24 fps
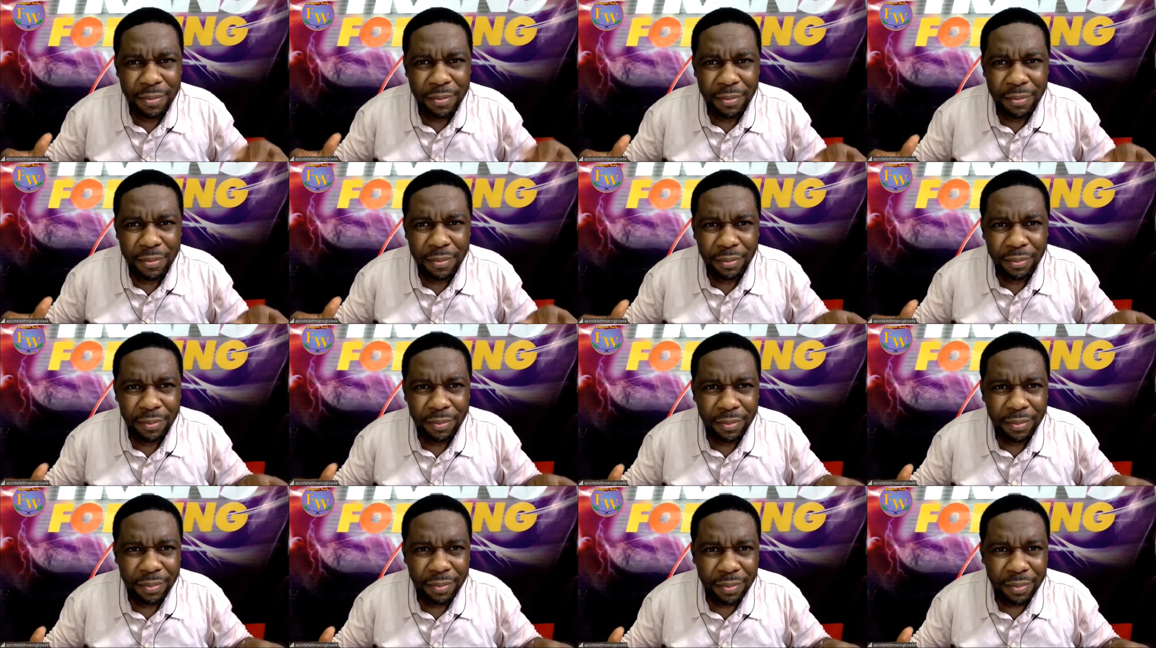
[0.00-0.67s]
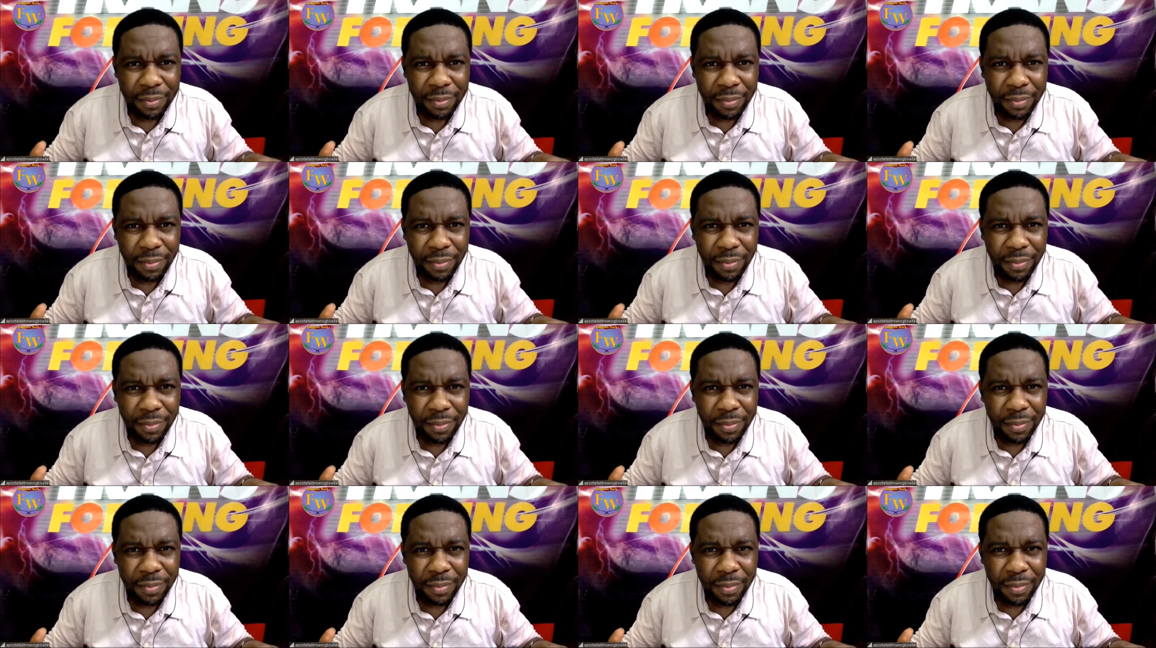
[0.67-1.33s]

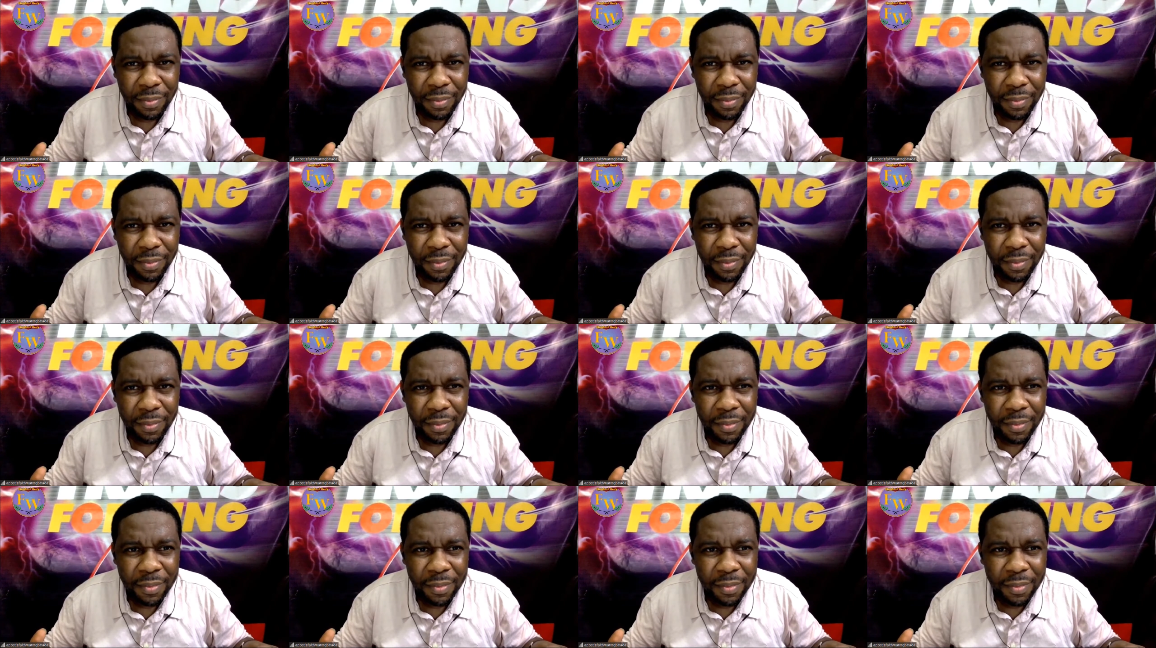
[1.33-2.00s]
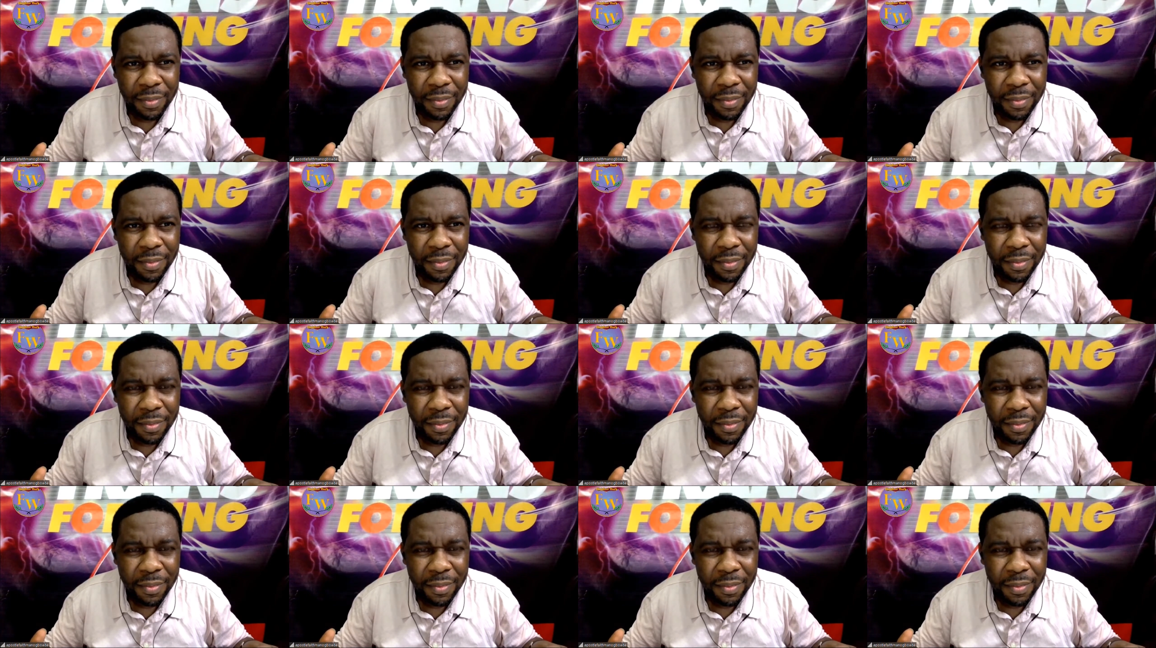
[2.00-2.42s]
Nobody speaks.